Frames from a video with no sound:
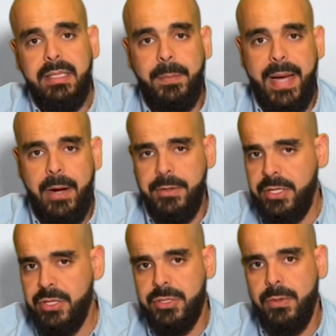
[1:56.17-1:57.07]
the power to
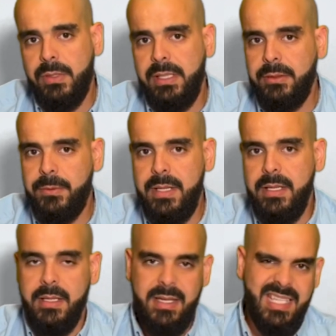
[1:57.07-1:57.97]
your SoClean 3
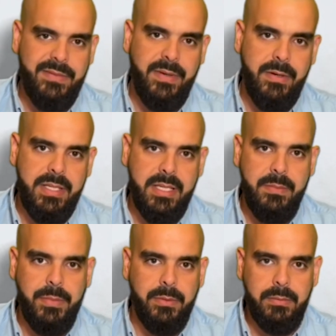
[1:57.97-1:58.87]
is very
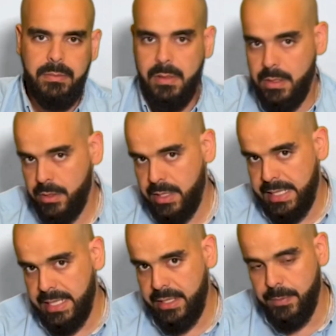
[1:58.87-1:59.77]
simple. You're going to
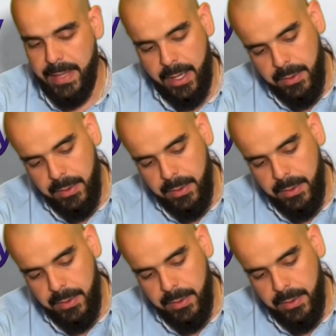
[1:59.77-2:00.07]
get your power